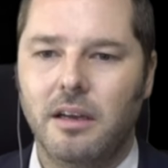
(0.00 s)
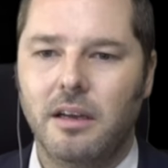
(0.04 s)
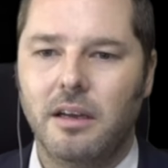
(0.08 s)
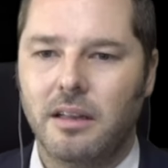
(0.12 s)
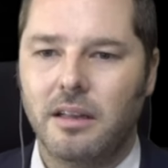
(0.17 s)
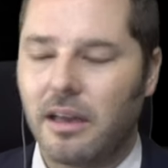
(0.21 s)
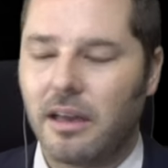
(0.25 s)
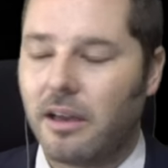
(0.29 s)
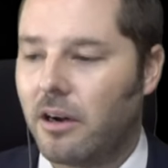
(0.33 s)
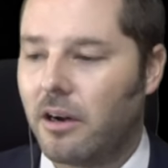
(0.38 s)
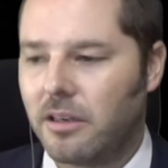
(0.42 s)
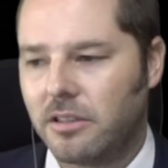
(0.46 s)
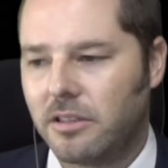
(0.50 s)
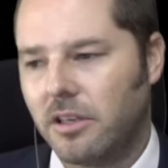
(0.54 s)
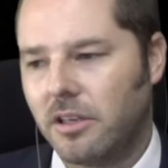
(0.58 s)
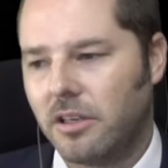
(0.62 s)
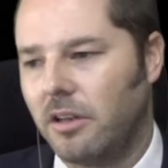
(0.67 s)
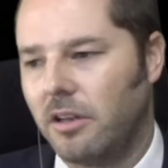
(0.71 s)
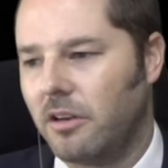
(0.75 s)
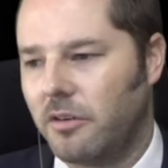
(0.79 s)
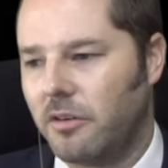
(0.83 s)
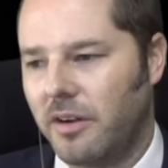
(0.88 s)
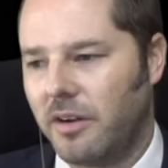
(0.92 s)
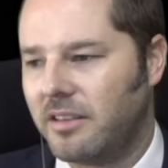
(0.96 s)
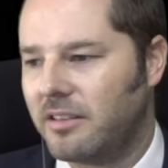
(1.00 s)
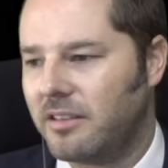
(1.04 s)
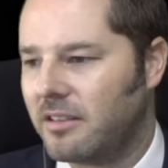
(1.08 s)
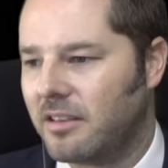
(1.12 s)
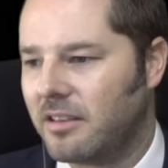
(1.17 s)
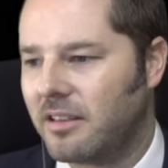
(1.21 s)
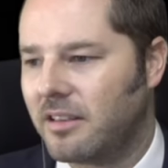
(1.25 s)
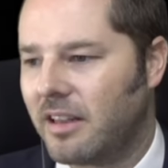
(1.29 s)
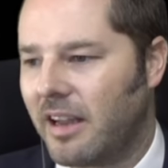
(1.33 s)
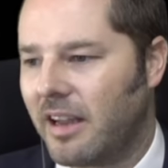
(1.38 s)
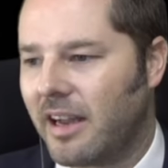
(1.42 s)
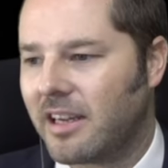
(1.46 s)
They can't tolerate it,
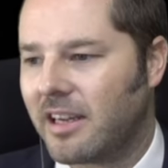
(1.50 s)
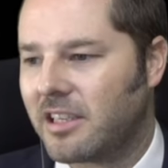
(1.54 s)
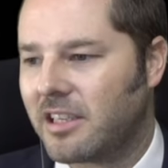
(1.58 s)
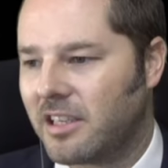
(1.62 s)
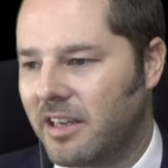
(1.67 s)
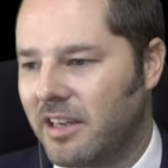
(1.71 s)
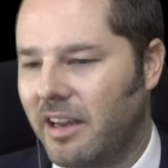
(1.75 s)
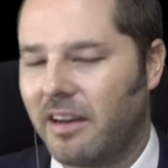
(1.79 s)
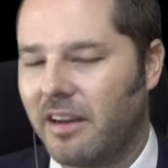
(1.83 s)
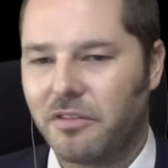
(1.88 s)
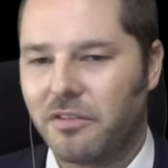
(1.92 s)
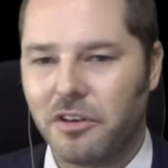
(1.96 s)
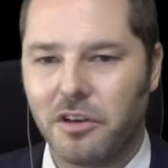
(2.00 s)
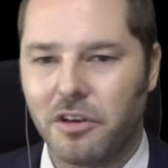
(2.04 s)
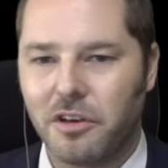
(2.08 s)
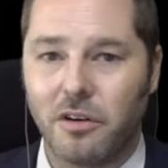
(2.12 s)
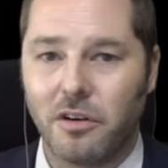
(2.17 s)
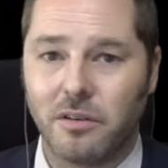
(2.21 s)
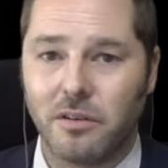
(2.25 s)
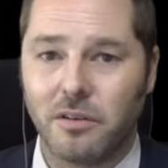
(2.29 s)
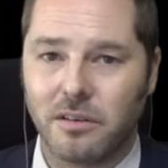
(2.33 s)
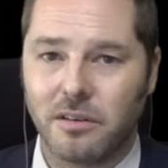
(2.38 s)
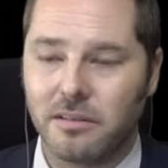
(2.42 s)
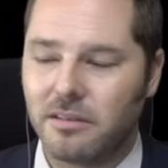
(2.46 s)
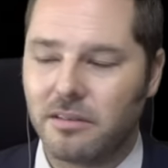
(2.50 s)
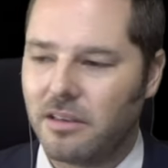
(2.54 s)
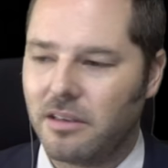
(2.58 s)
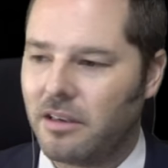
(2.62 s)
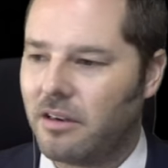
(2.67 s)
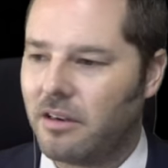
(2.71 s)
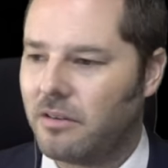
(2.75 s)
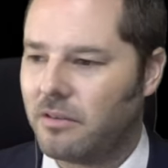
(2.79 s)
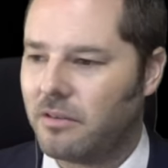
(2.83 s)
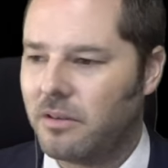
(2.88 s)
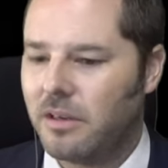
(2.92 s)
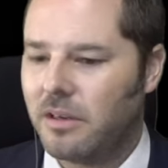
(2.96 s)
that they actually have to go and, you
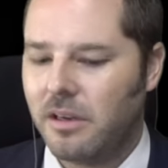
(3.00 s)
know,